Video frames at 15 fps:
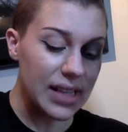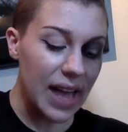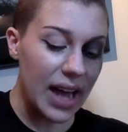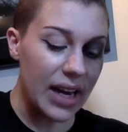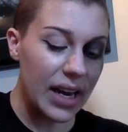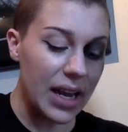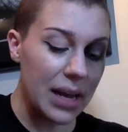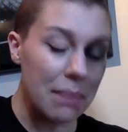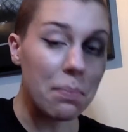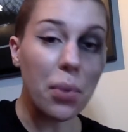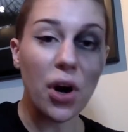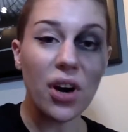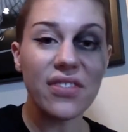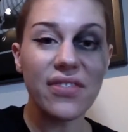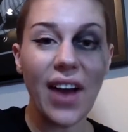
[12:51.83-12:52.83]
that
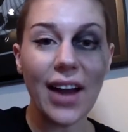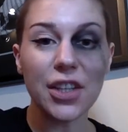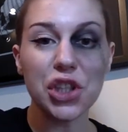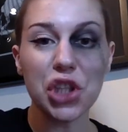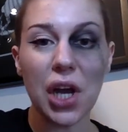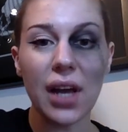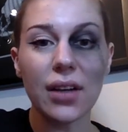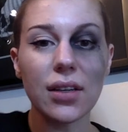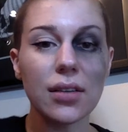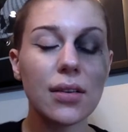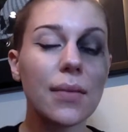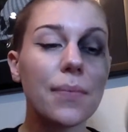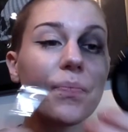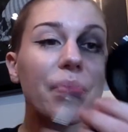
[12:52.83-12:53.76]
imperfection